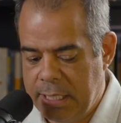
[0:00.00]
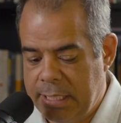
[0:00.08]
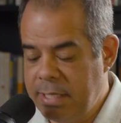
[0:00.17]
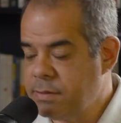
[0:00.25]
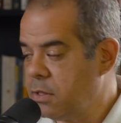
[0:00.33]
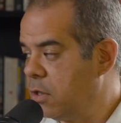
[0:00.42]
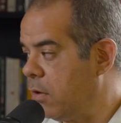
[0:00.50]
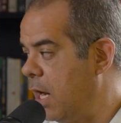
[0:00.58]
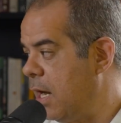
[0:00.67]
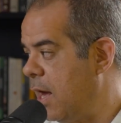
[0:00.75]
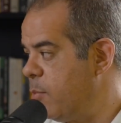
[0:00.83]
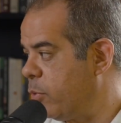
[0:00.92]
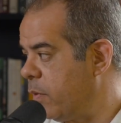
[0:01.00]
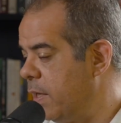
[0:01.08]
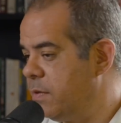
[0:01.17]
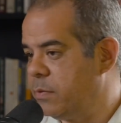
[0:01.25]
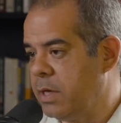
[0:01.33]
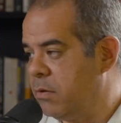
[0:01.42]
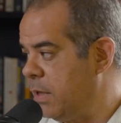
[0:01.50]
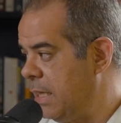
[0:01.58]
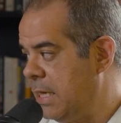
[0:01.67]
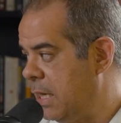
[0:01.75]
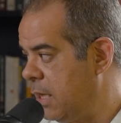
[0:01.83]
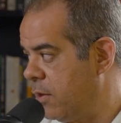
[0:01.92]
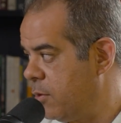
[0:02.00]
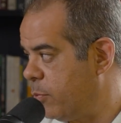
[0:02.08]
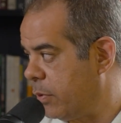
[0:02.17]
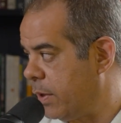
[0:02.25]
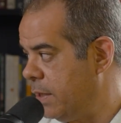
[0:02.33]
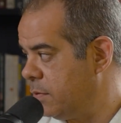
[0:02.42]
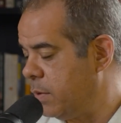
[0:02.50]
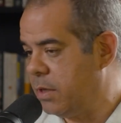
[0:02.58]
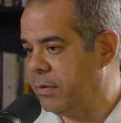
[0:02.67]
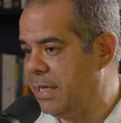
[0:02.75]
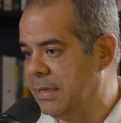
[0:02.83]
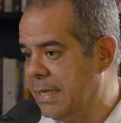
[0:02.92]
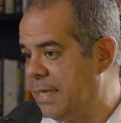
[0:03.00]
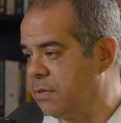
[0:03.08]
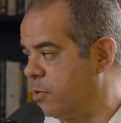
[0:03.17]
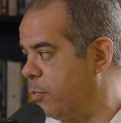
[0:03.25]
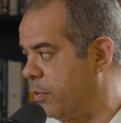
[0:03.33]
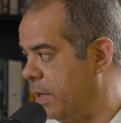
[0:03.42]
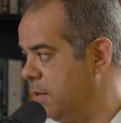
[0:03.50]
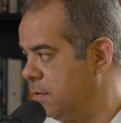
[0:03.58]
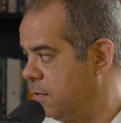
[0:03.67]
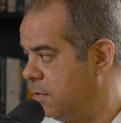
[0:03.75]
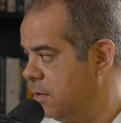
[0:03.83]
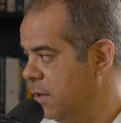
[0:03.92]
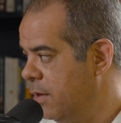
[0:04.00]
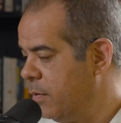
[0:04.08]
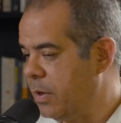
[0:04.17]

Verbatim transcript: He is our great high priest. We don't need any other priests. Mm -hmm. We don't need lesser priests. -hmm.